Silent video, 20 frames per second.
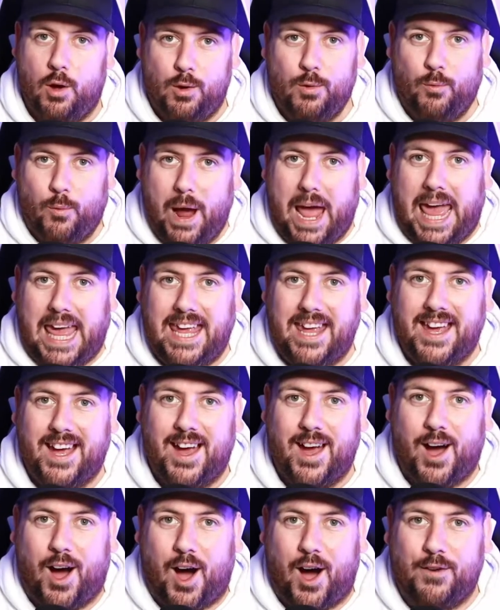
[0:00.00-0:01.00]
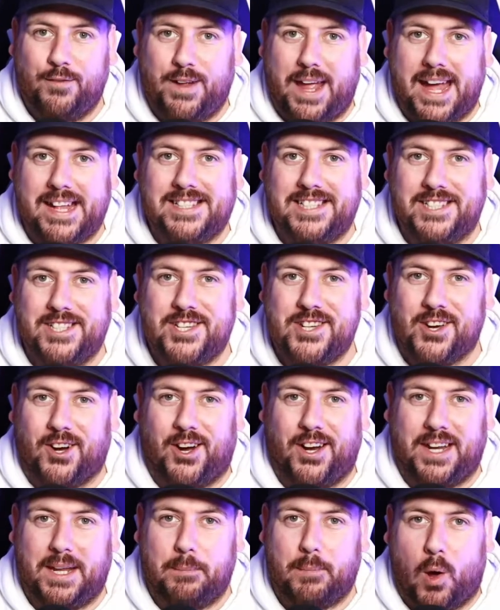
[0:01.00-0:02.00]
way of getting
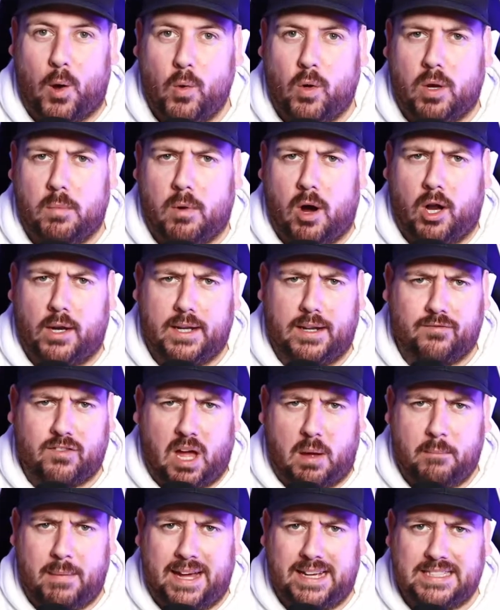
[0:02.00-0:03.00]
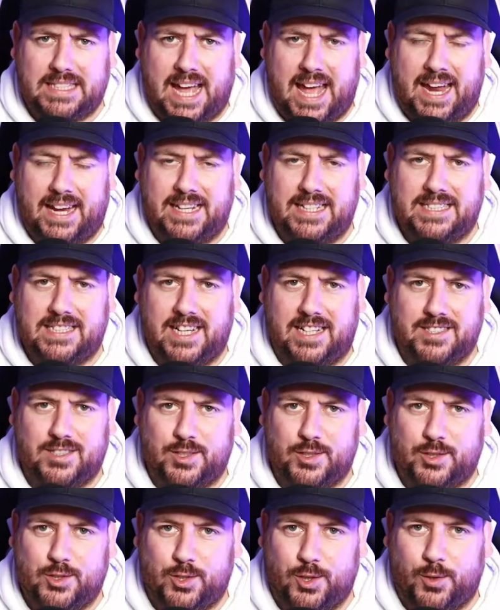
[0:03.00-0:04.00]
shiny Pokemon, if that makes any sense
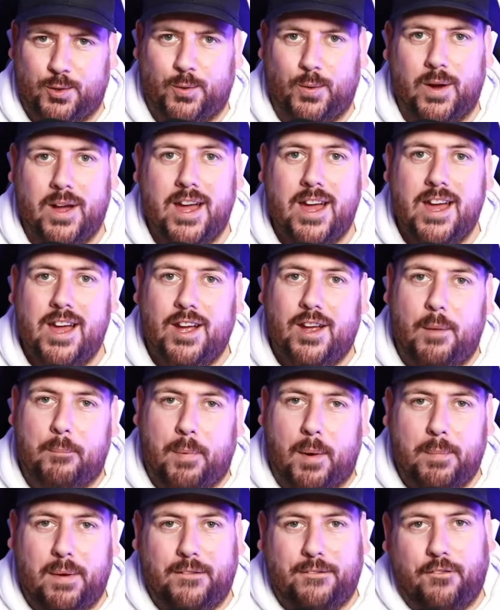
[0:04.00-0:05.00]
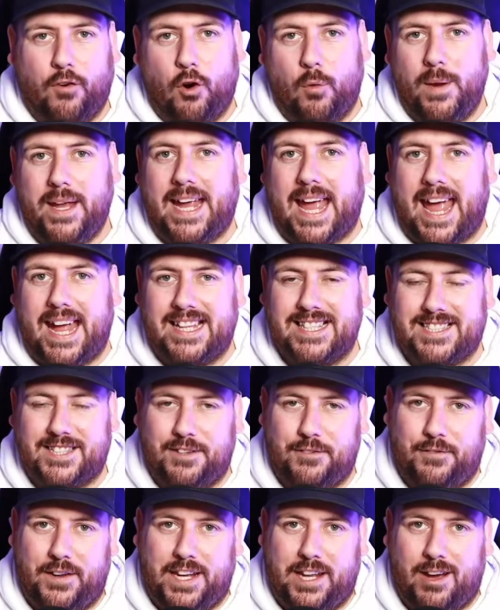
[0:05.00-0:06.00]
at all. But before we get into the
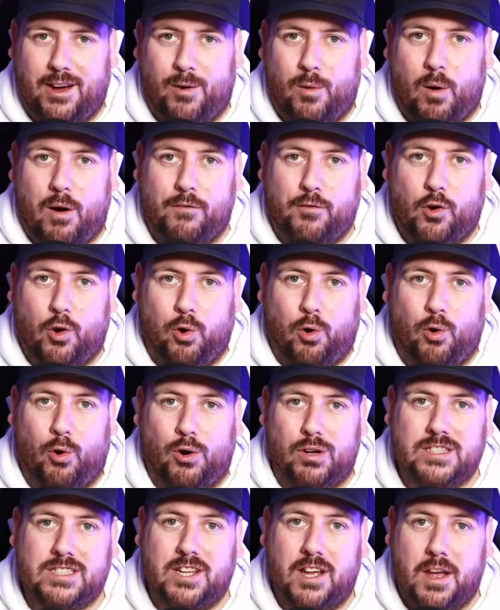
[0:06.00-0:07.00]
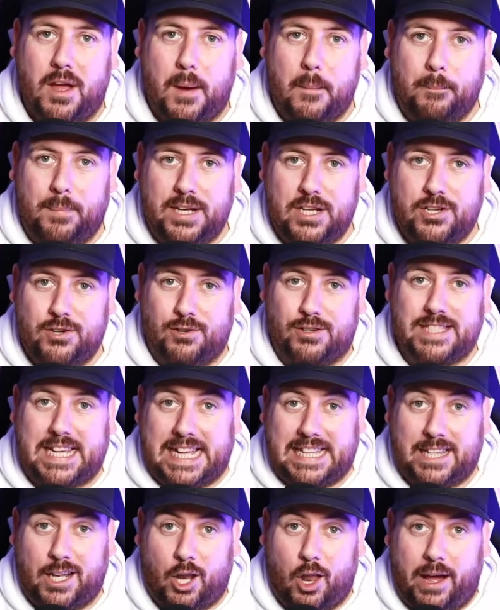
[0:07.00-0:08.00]
video, of course, be sure to
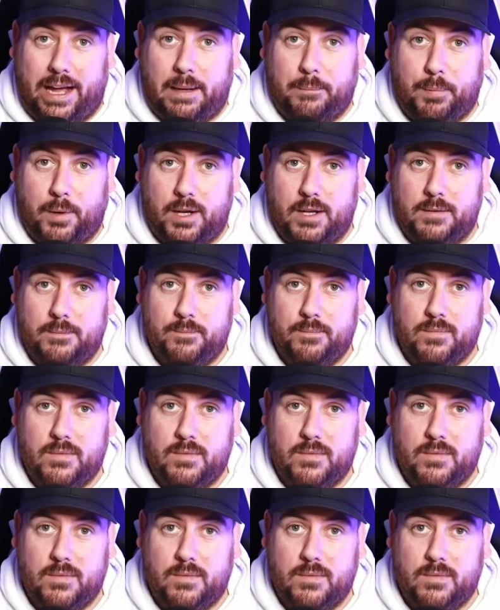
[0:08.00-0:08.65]
hit the like button,